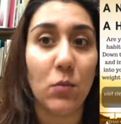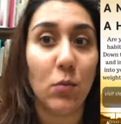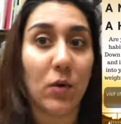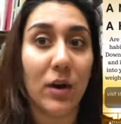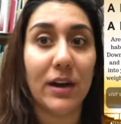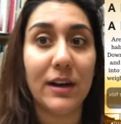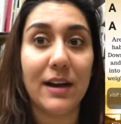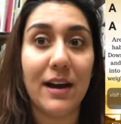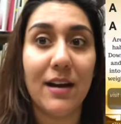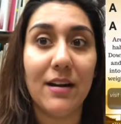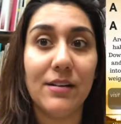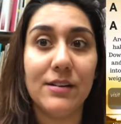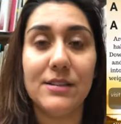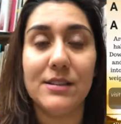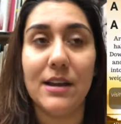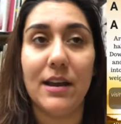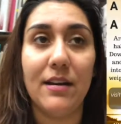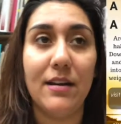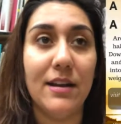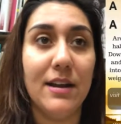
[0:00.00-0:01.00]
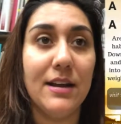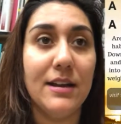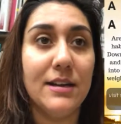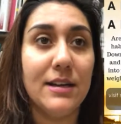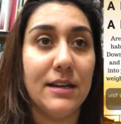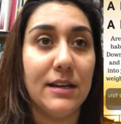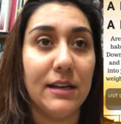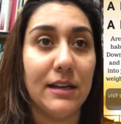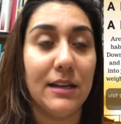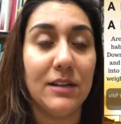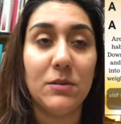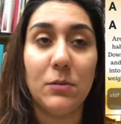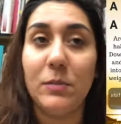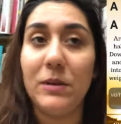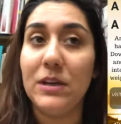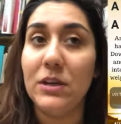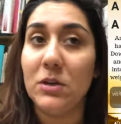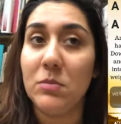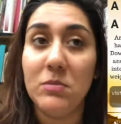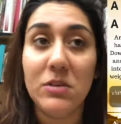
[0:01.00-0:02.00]
and workouts, and it'll
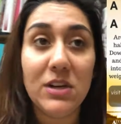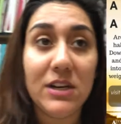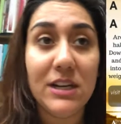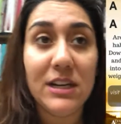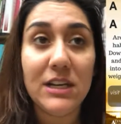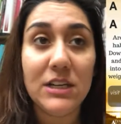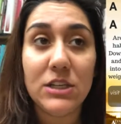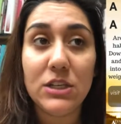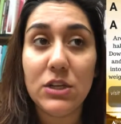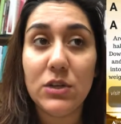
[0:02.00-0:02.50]
be a community